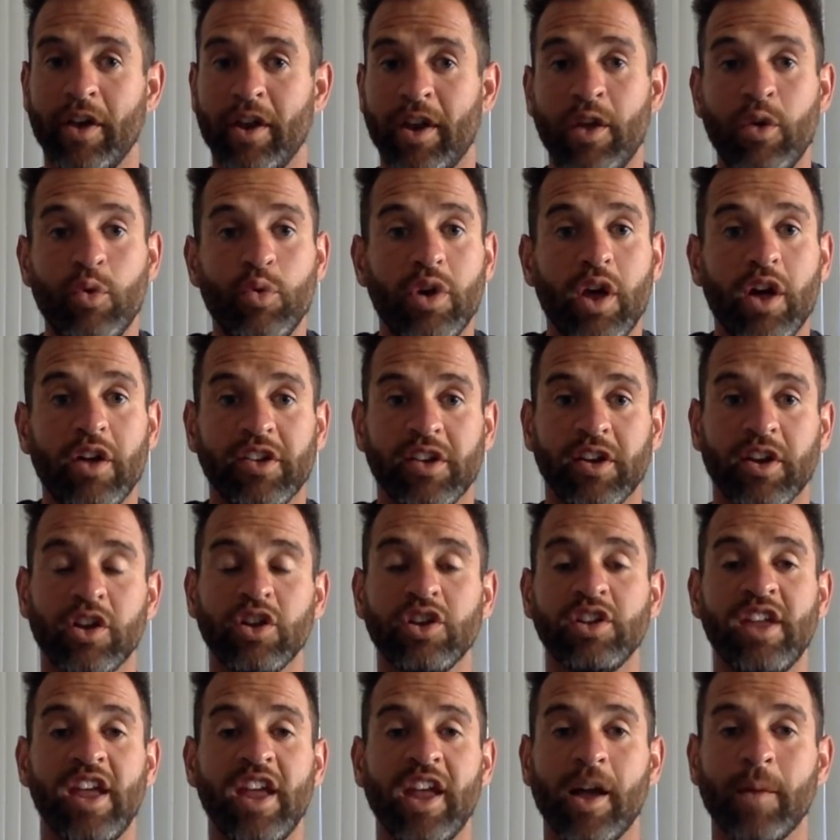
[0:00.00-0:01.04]
And who knows, it
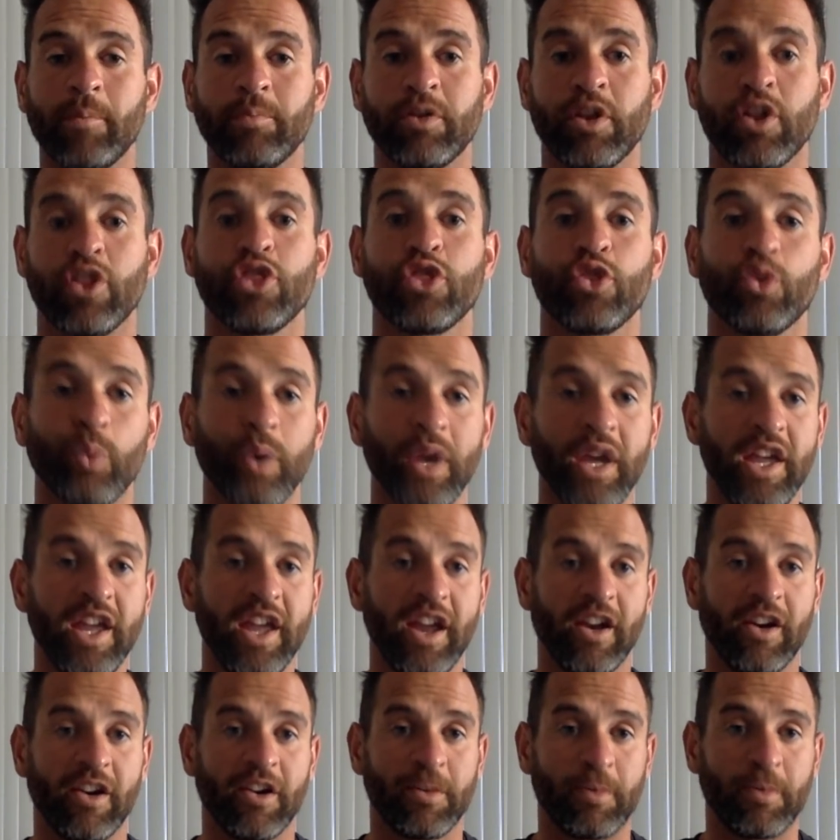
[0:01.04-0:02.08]
could take up to three
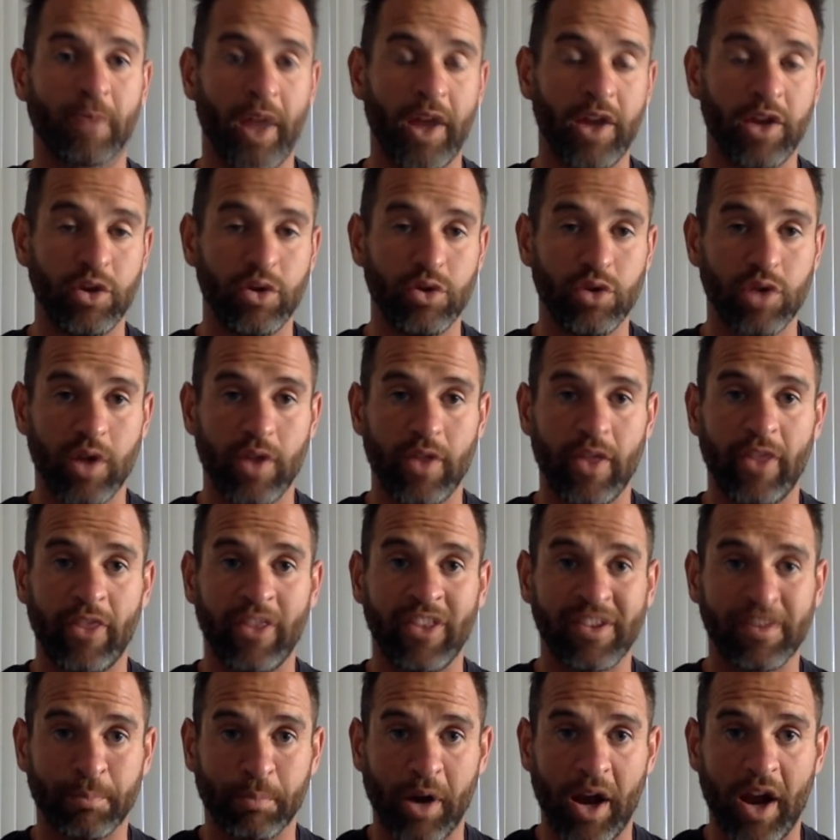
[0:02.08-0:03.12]
years, but I do know that
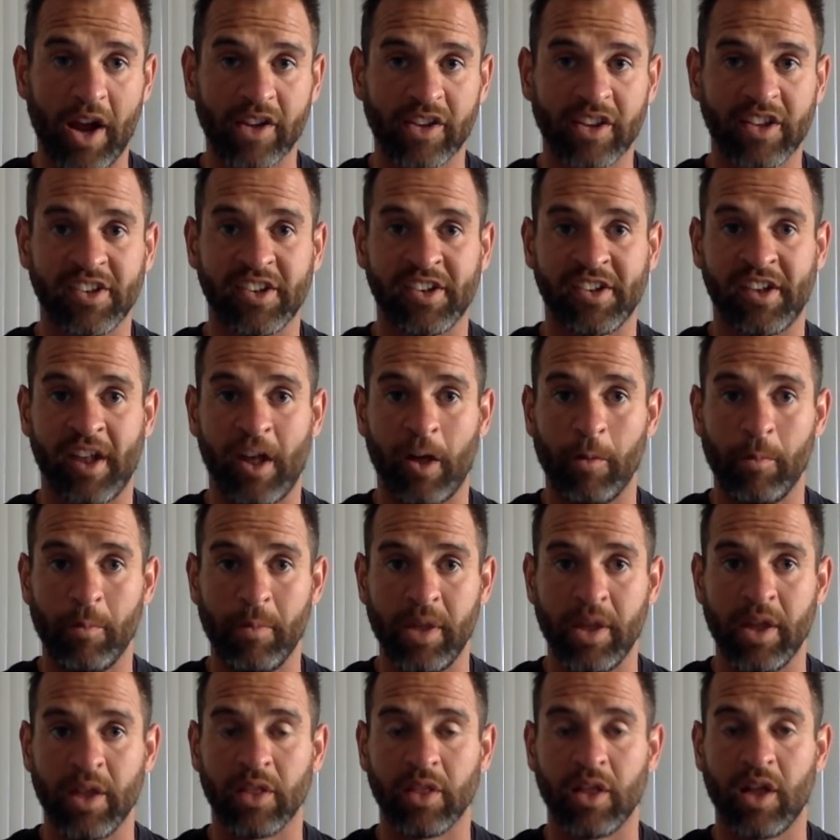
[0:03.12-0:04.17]
this practice has helped
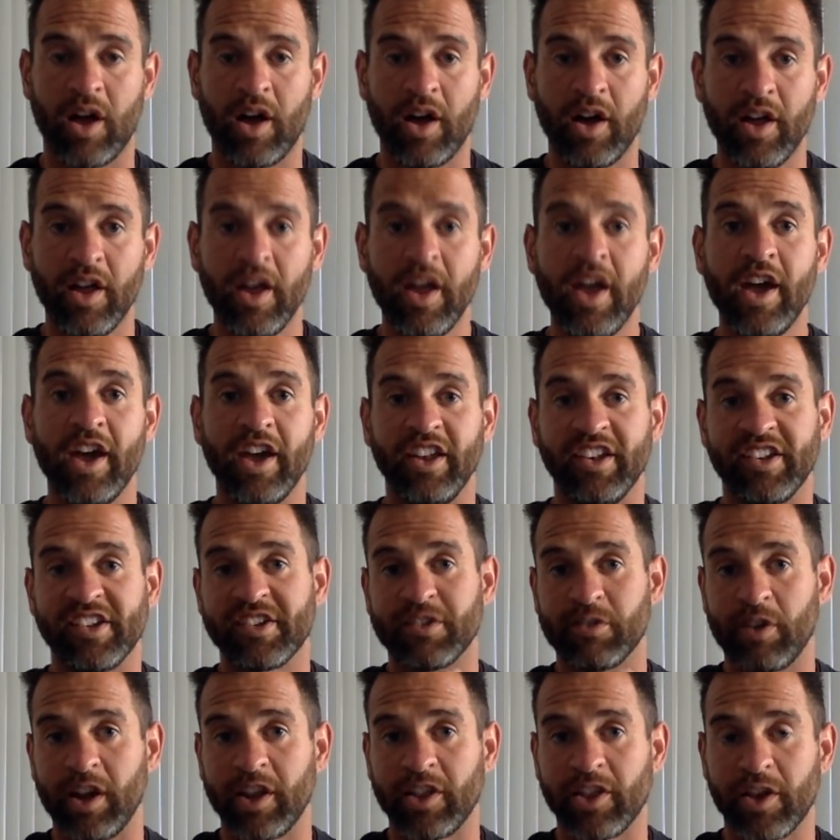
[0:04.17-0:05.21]
me a lot. It's
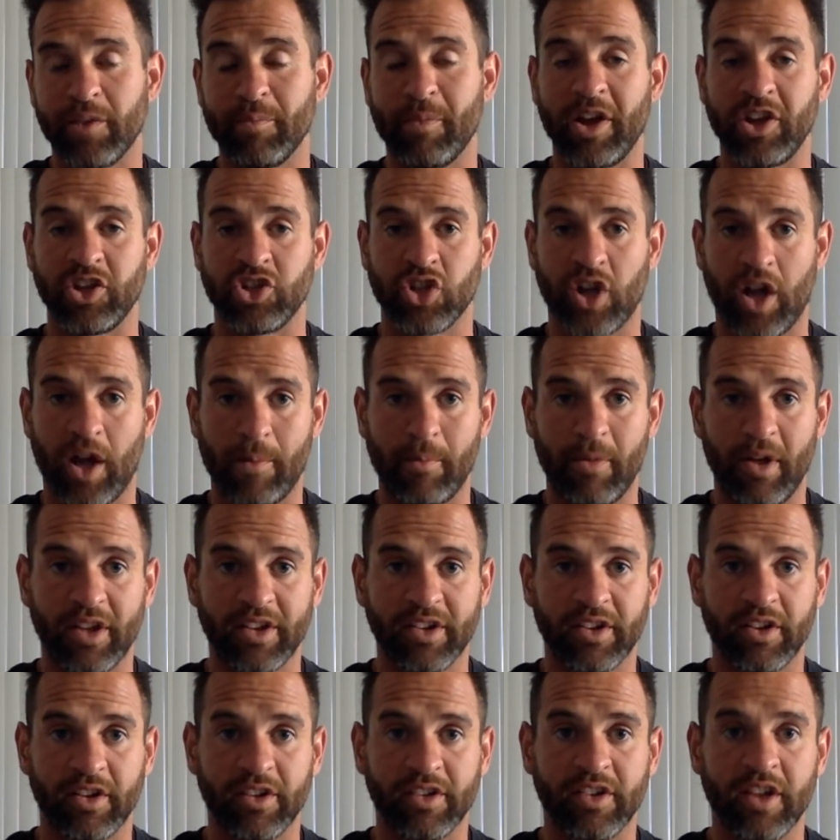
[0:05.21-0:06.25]
strengthened my jaw
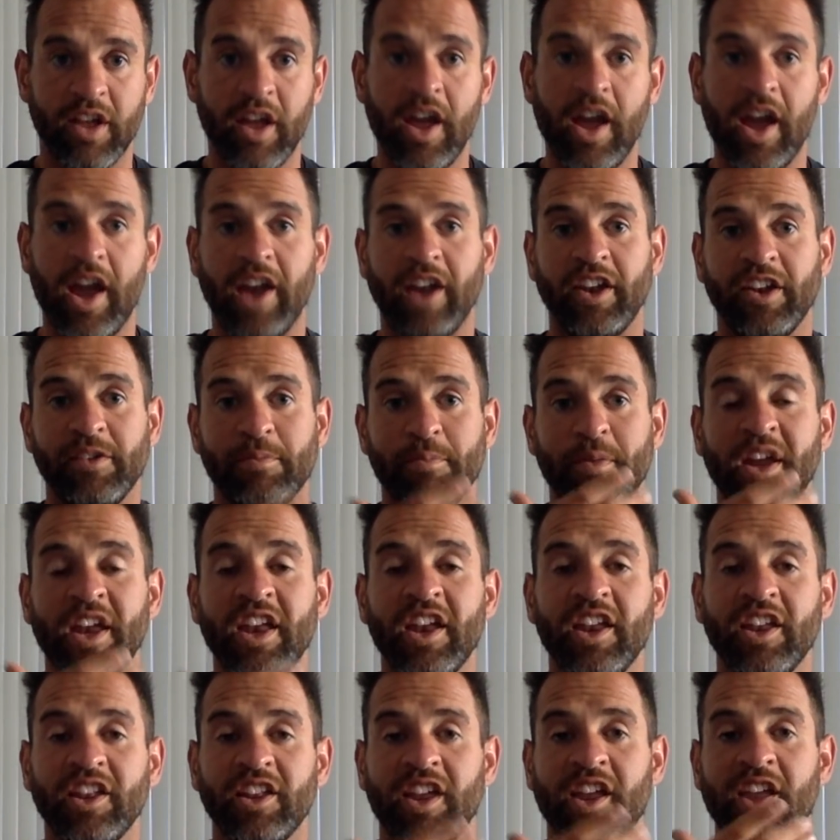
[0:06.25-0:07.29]
muscles and it's
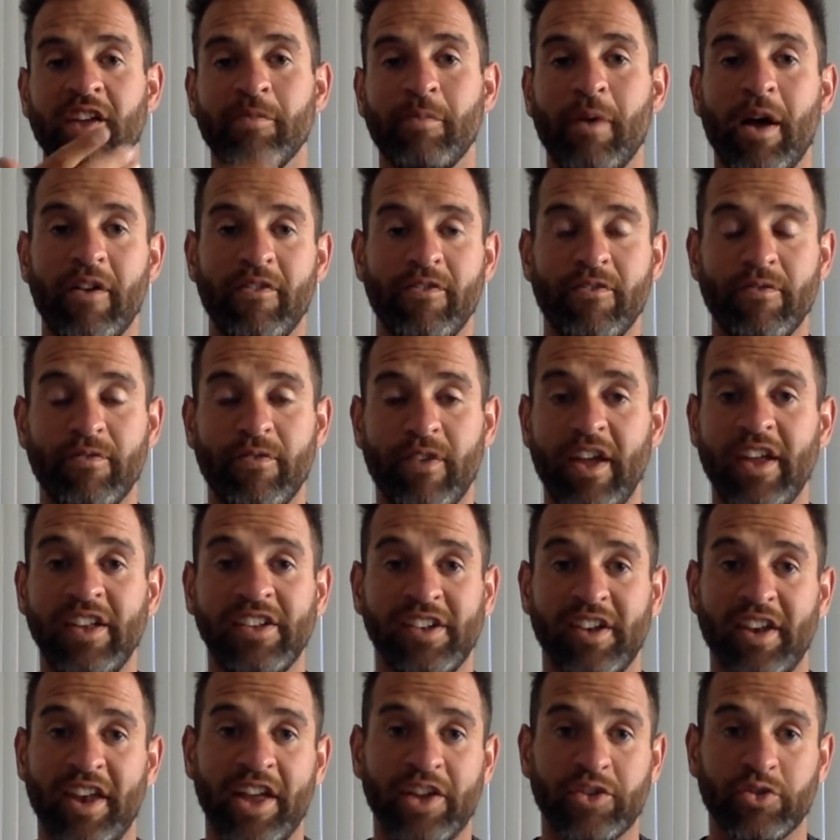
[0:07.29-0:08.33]
beginning to give my face
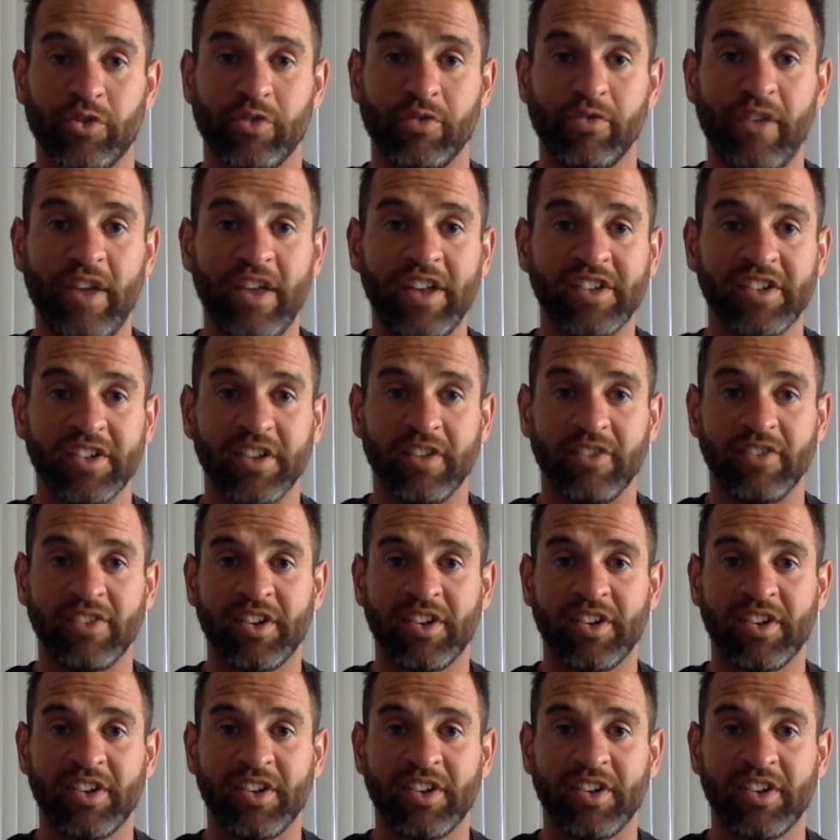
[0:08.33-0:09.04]
a natural facelift.